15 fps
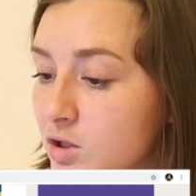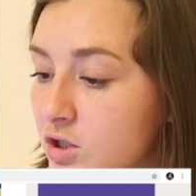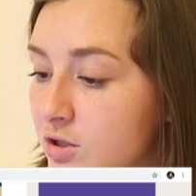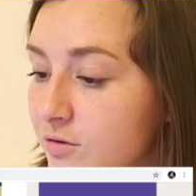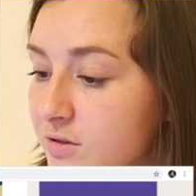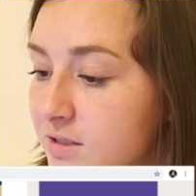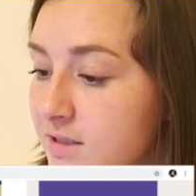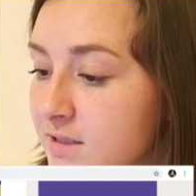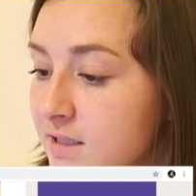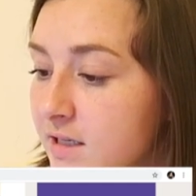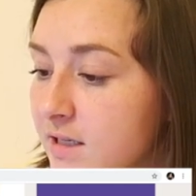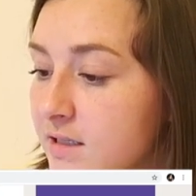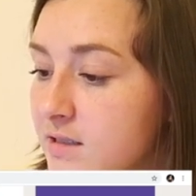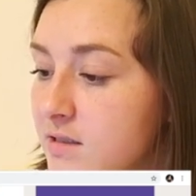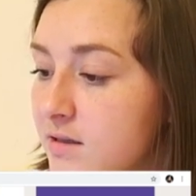choose the
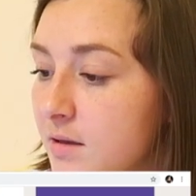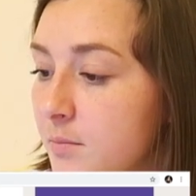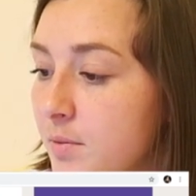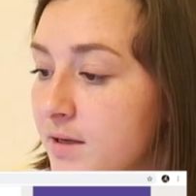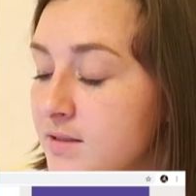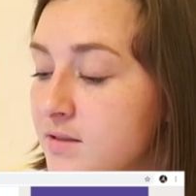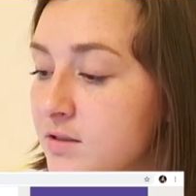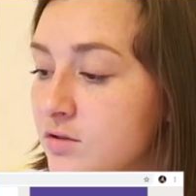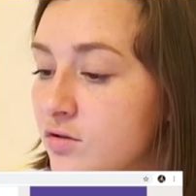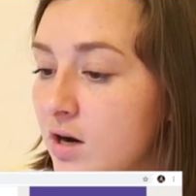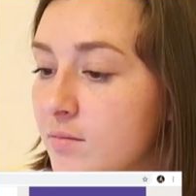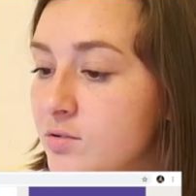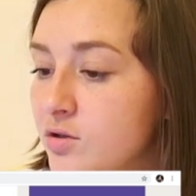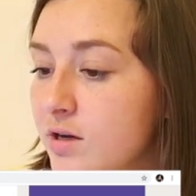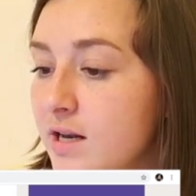sentence that best
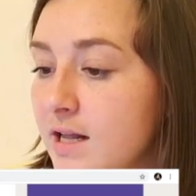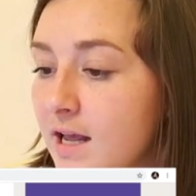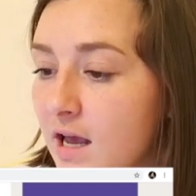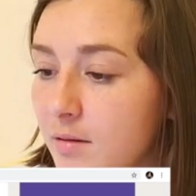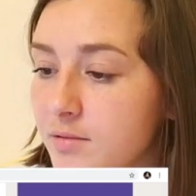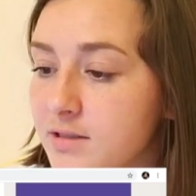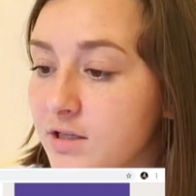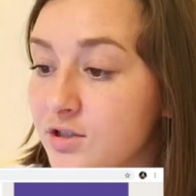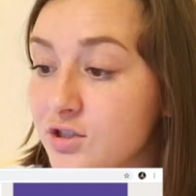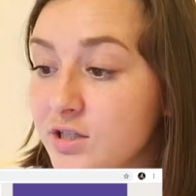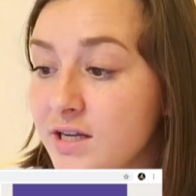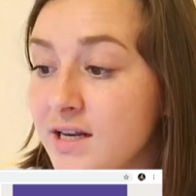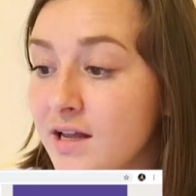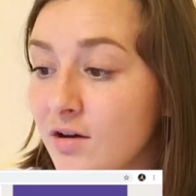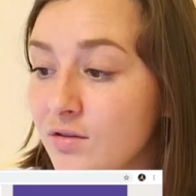describes your eating habits. I
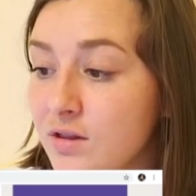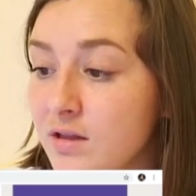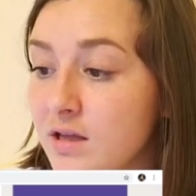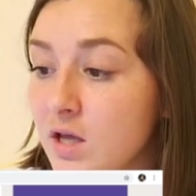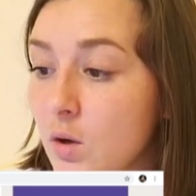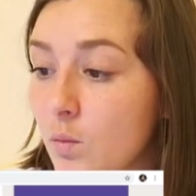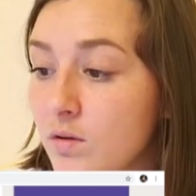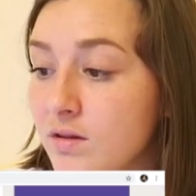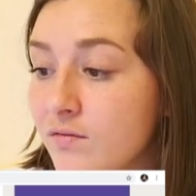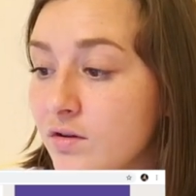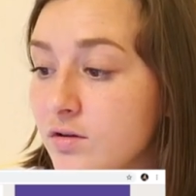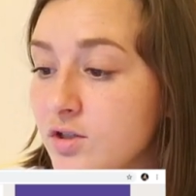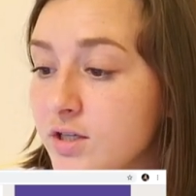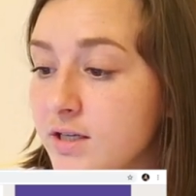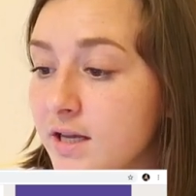usually eat healthy with a
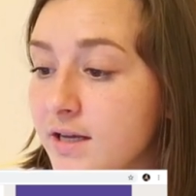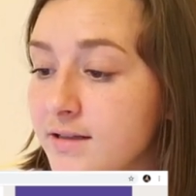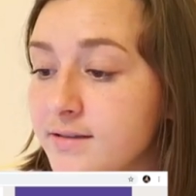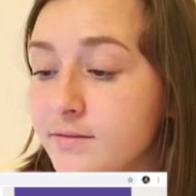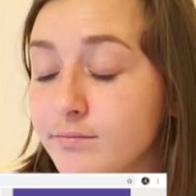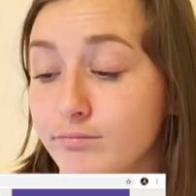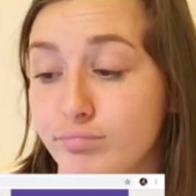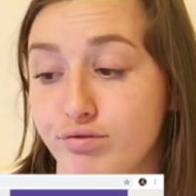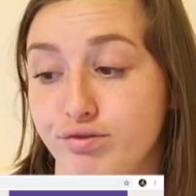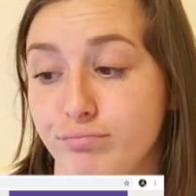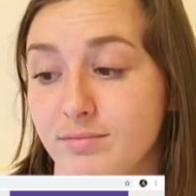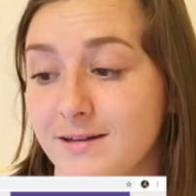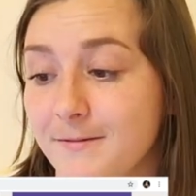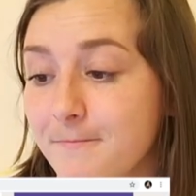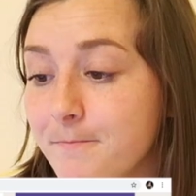few cheat days.
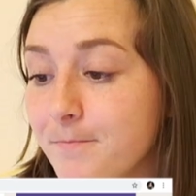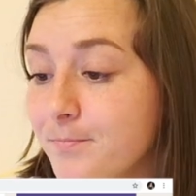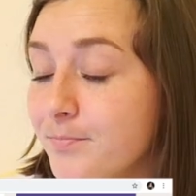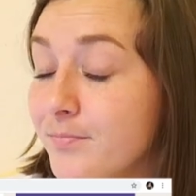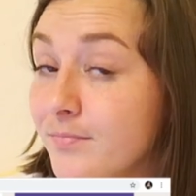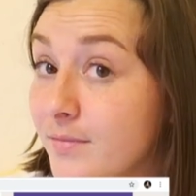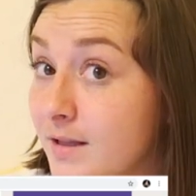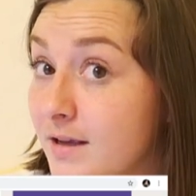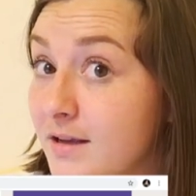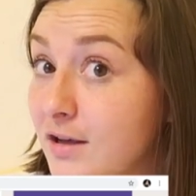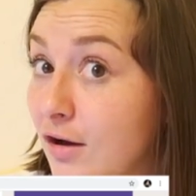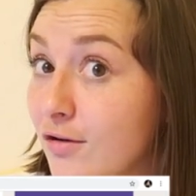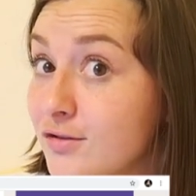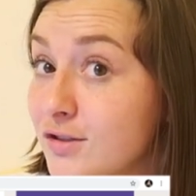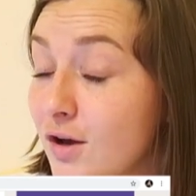
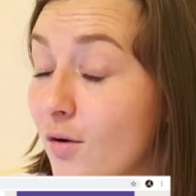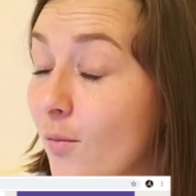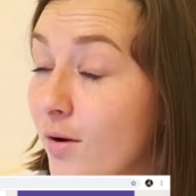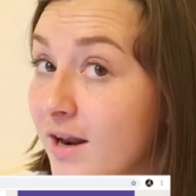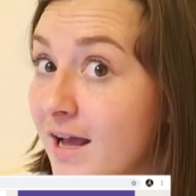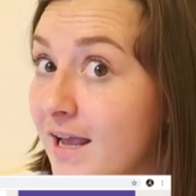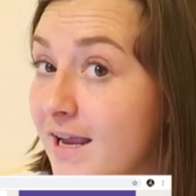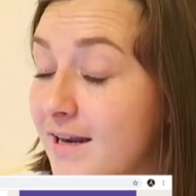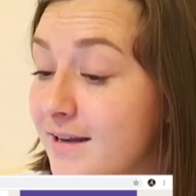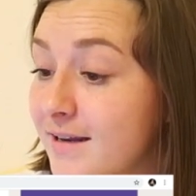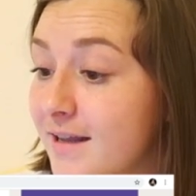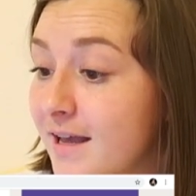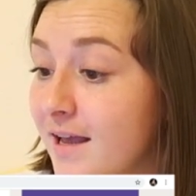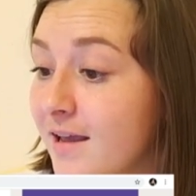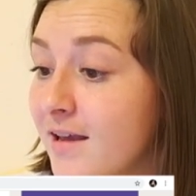Y'all saw what I eat in a
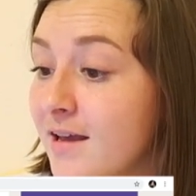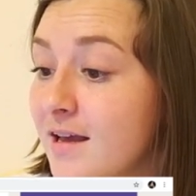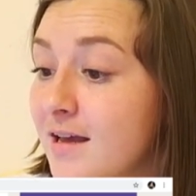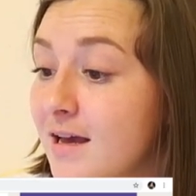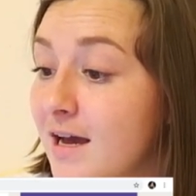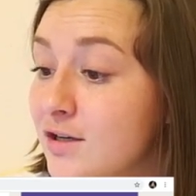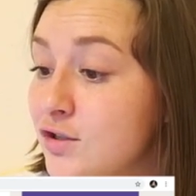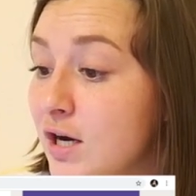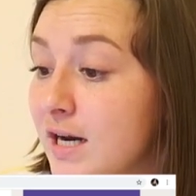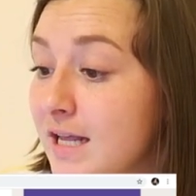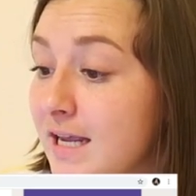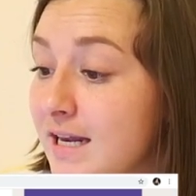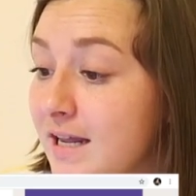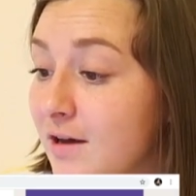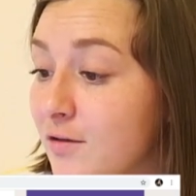day. I try to
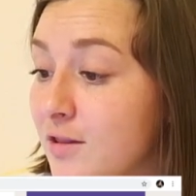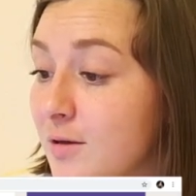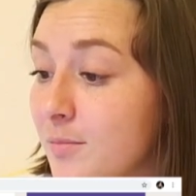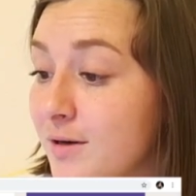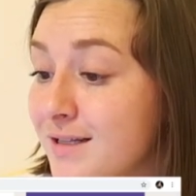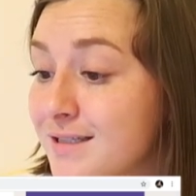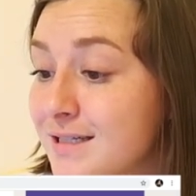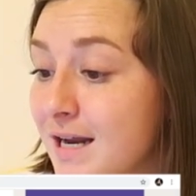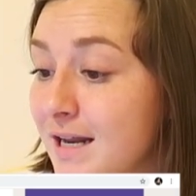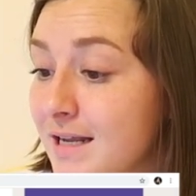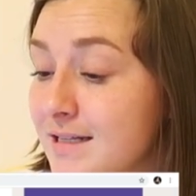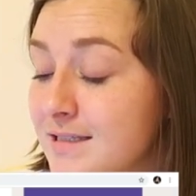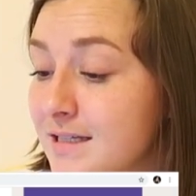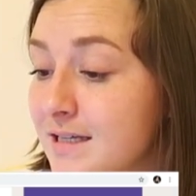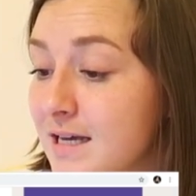eat healthy, but it's not
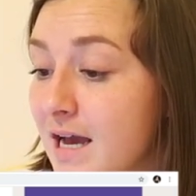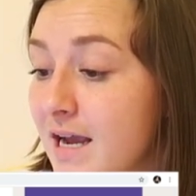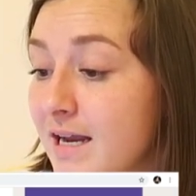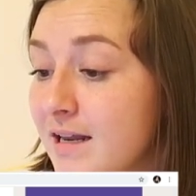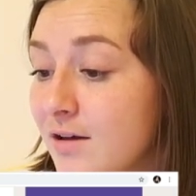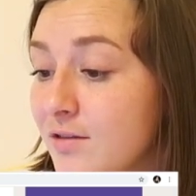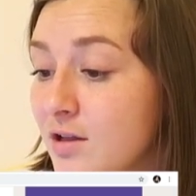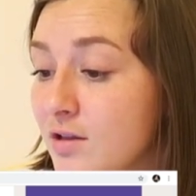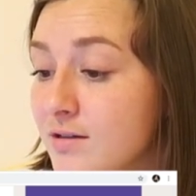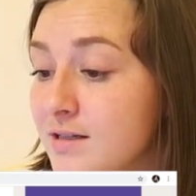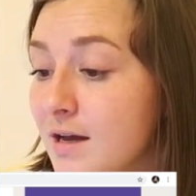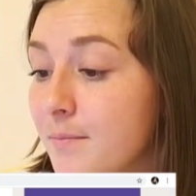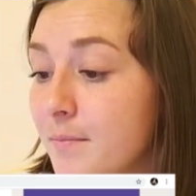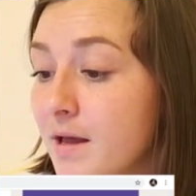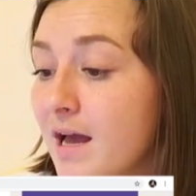easy. I eat healthy all the
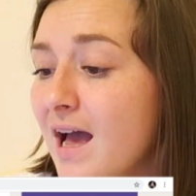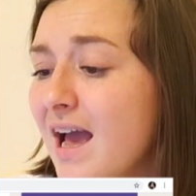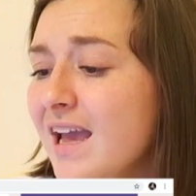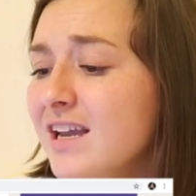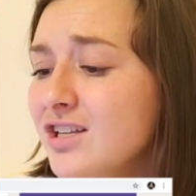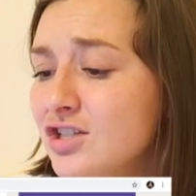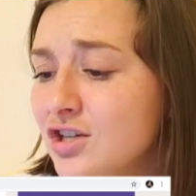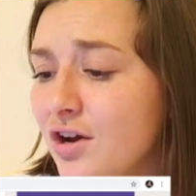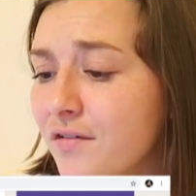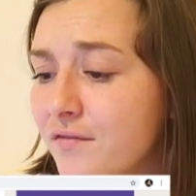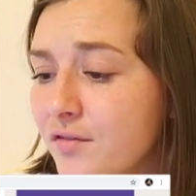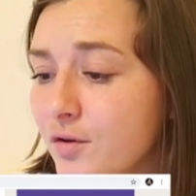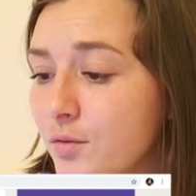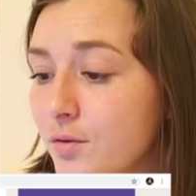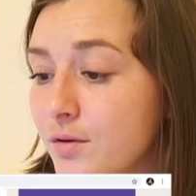time. I eat junk
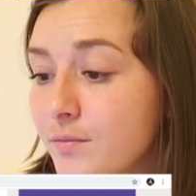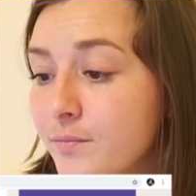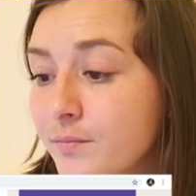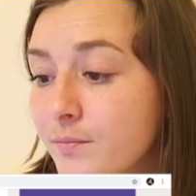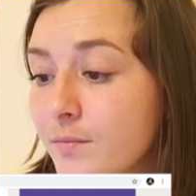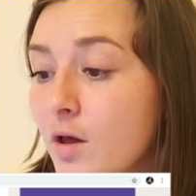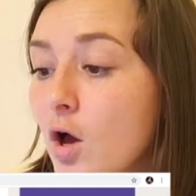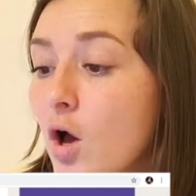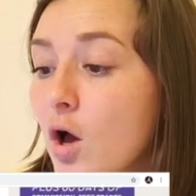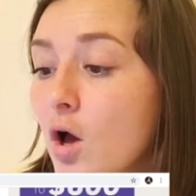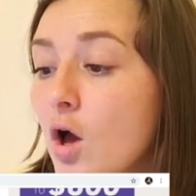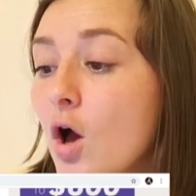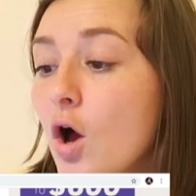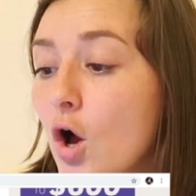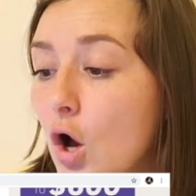food
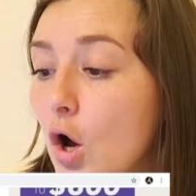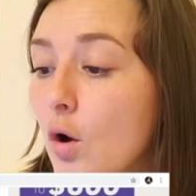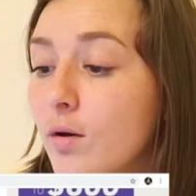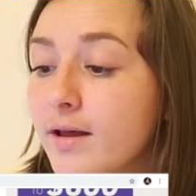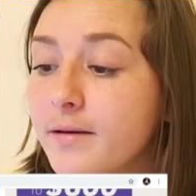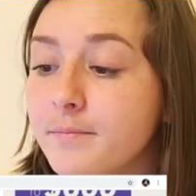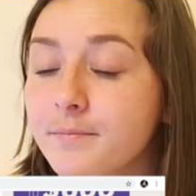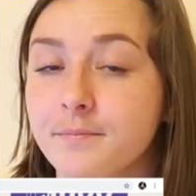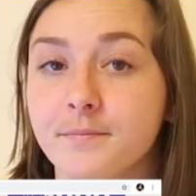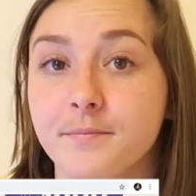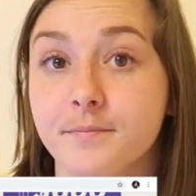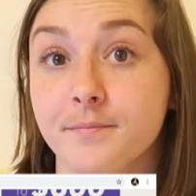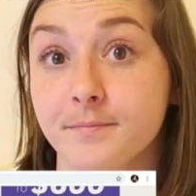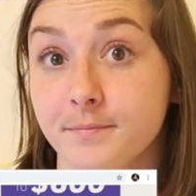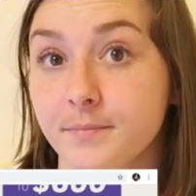all day.
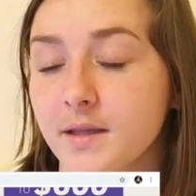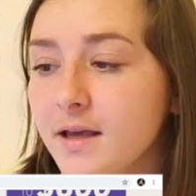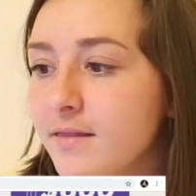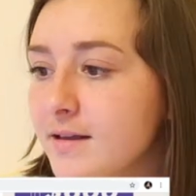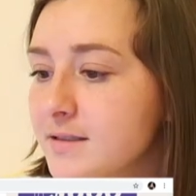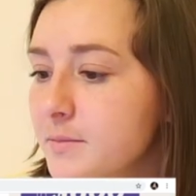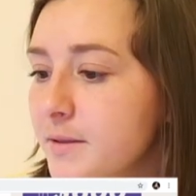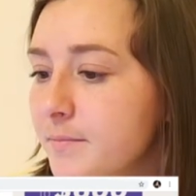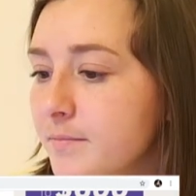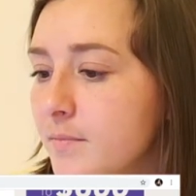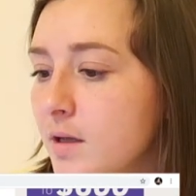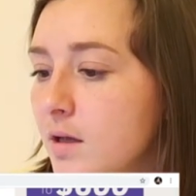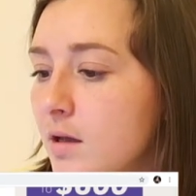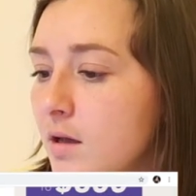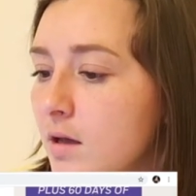That's me.
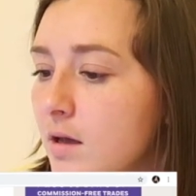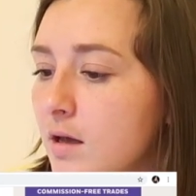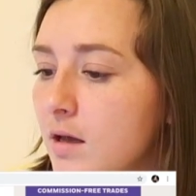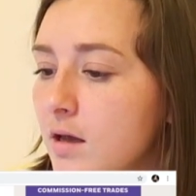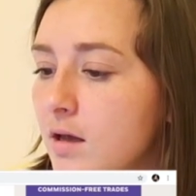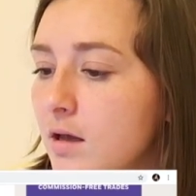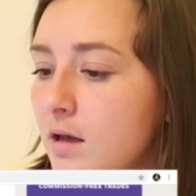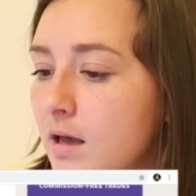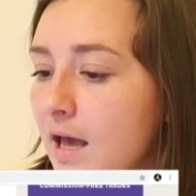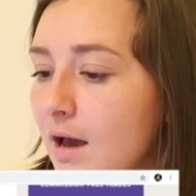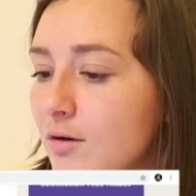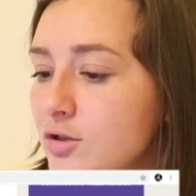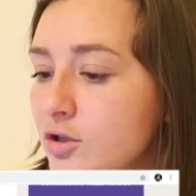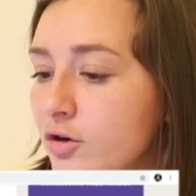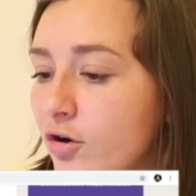
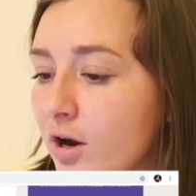How's your